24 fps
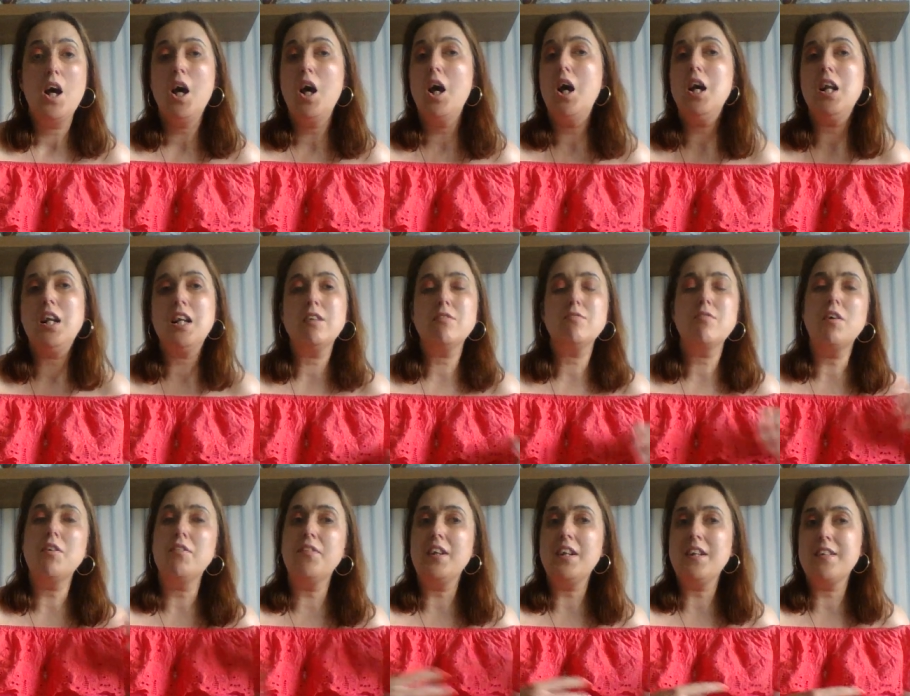earlier
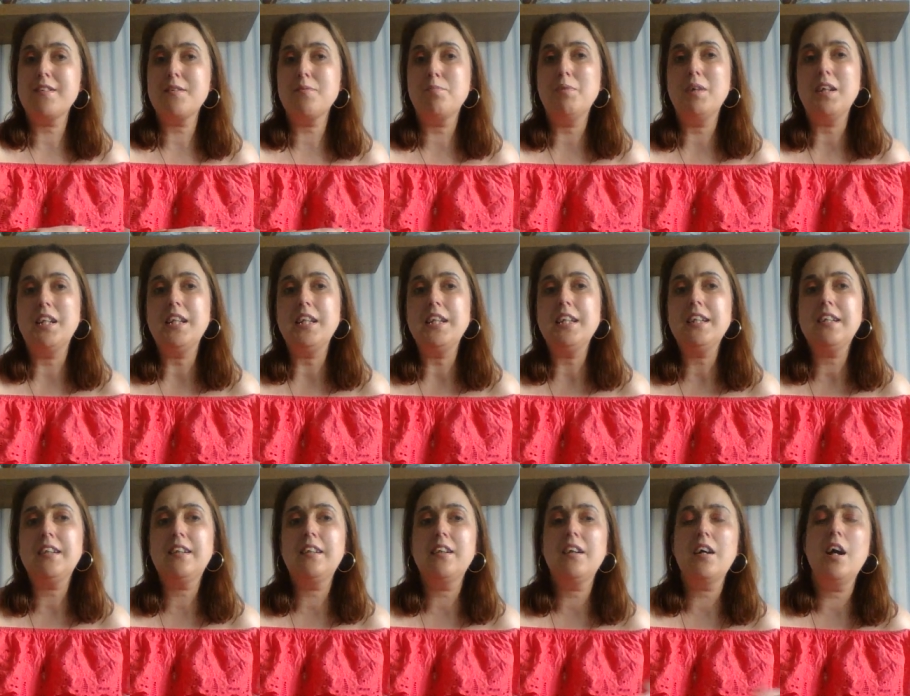on this
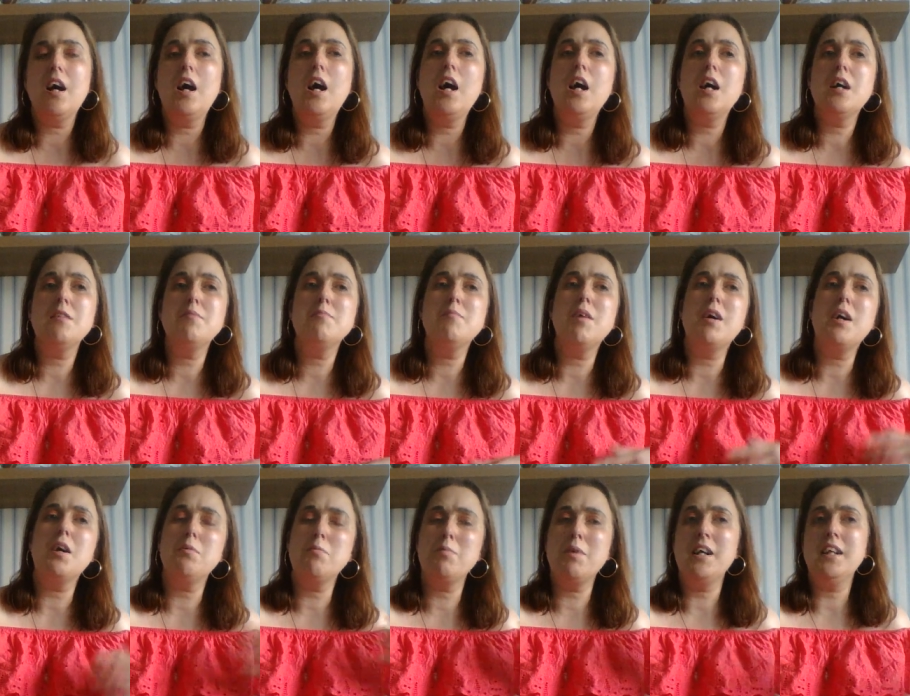week um,
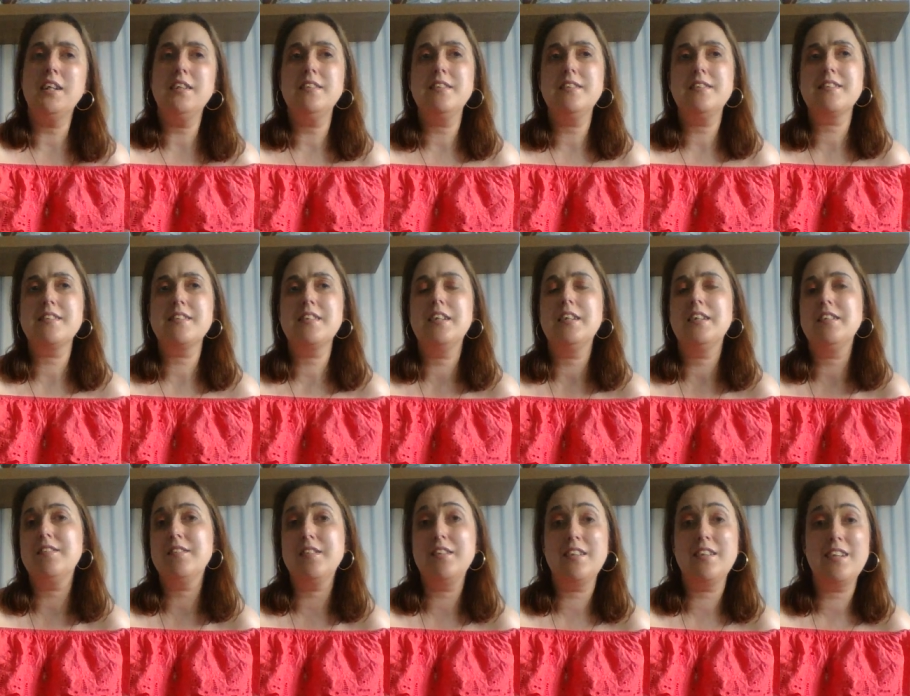I went uh,
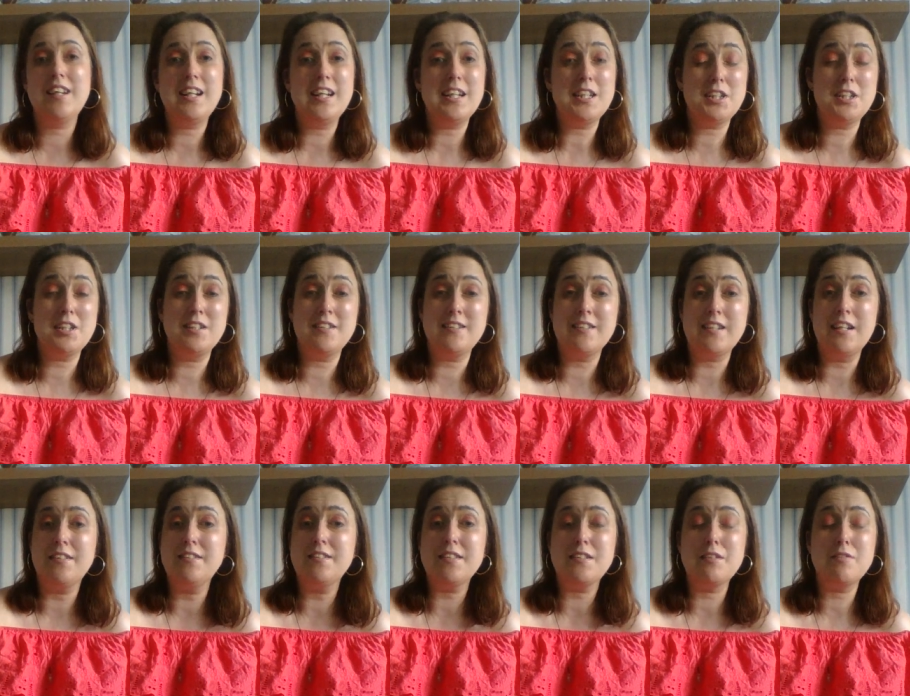to the leisure
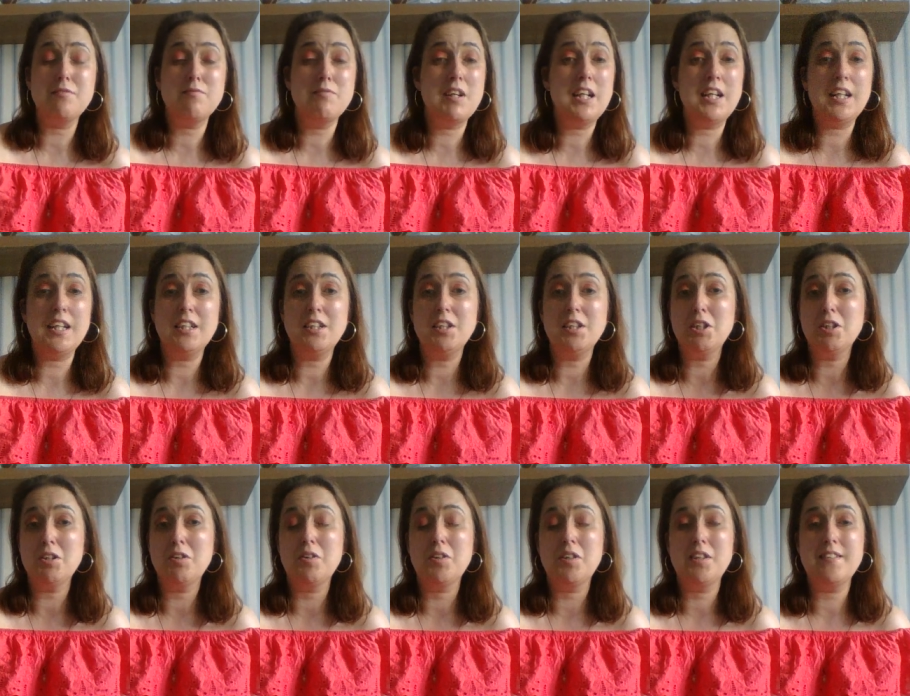centre, really
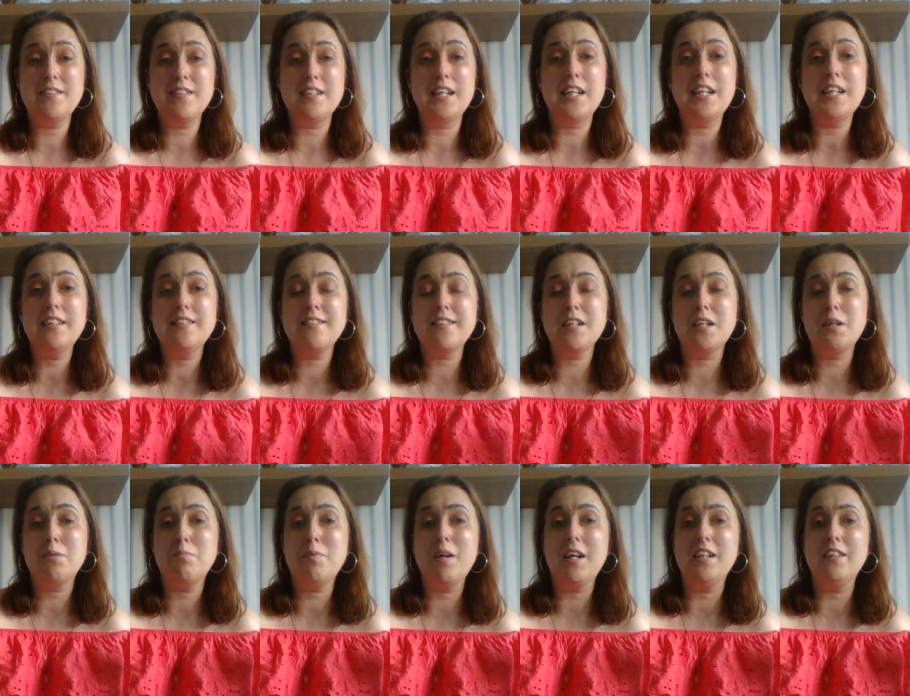enjoyed it.
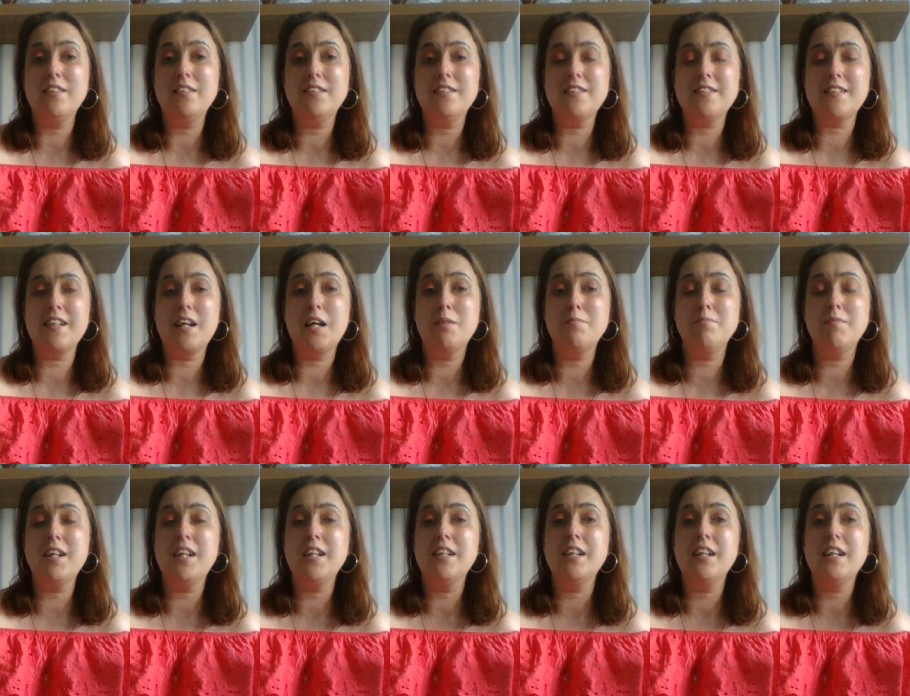I went um,
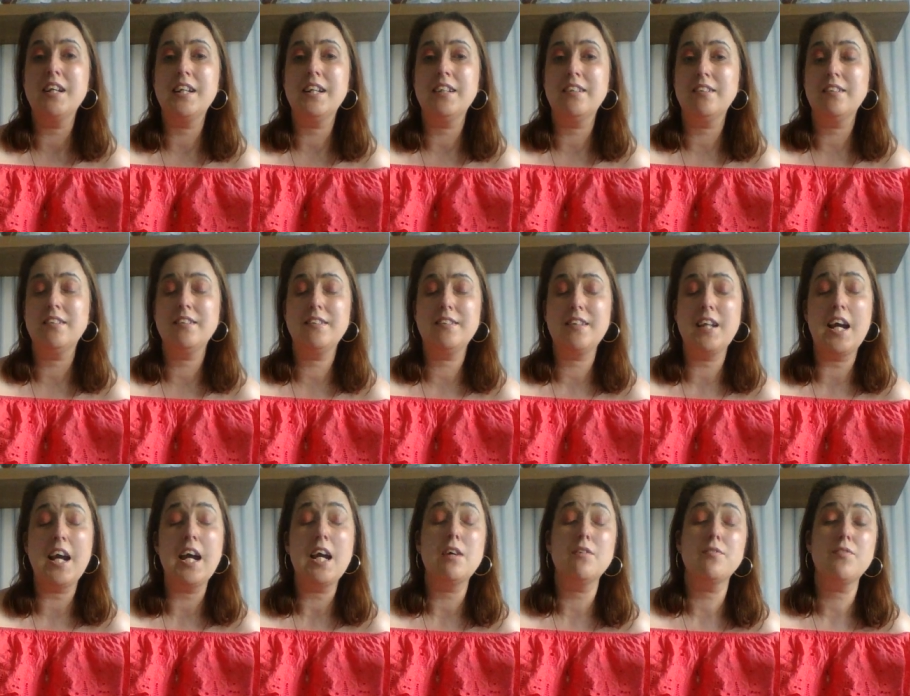in the, the
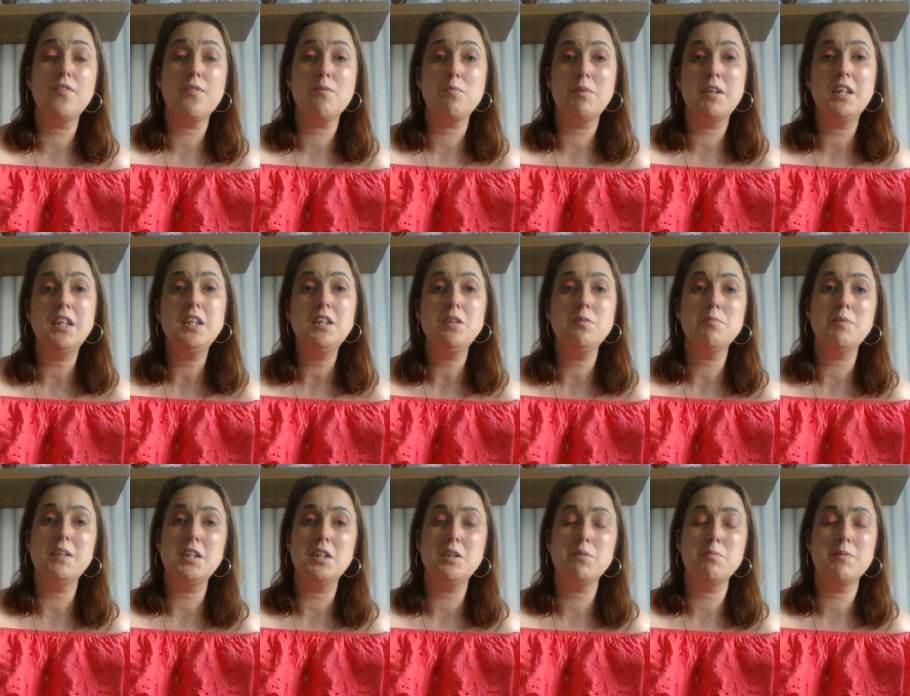health suite,
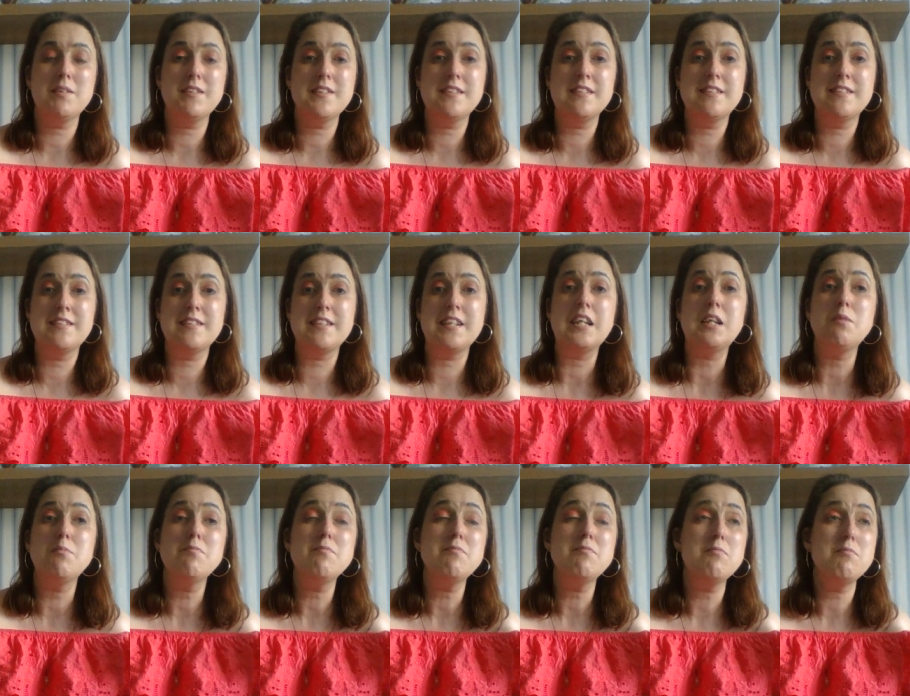which was the
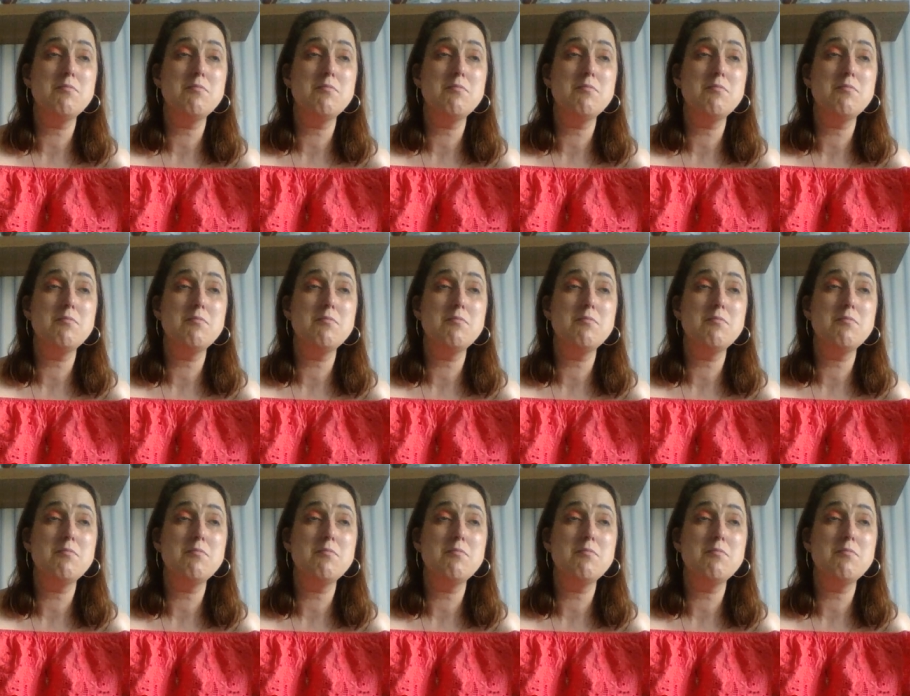steam